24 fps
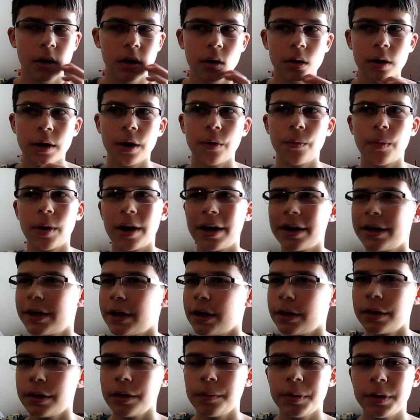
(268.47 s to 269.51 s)
Now, why
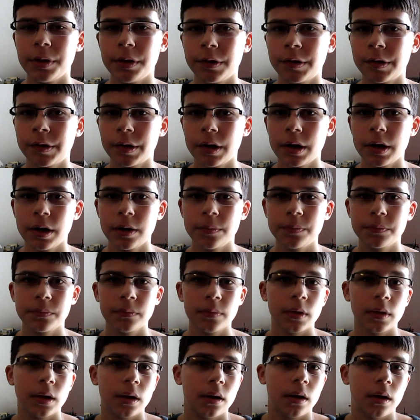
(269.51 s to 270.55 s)
can't they be the same?
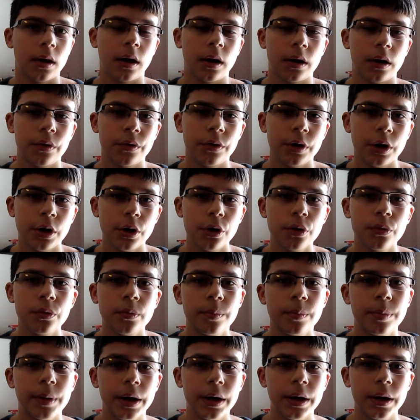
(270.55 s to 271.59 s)
I don't know,
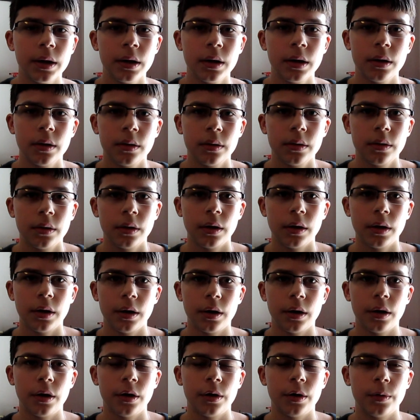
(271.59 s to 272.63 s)
but
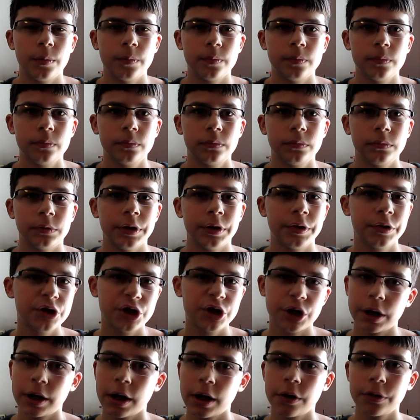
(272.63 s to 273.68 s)
let's
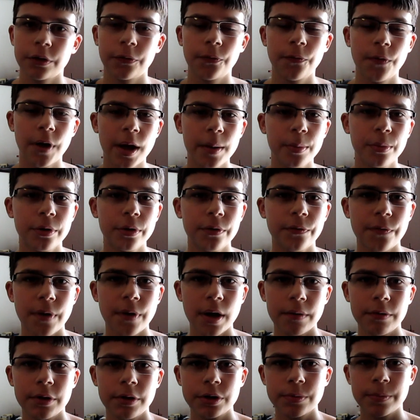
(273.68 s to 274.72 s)
check out the
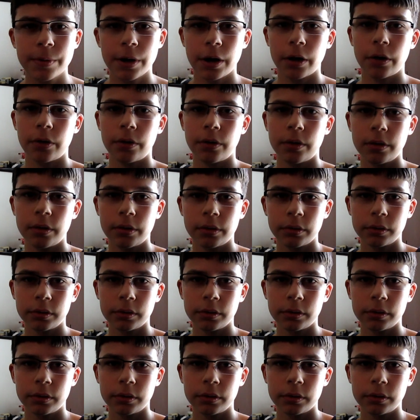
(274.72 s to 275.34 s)
5.5-inch model.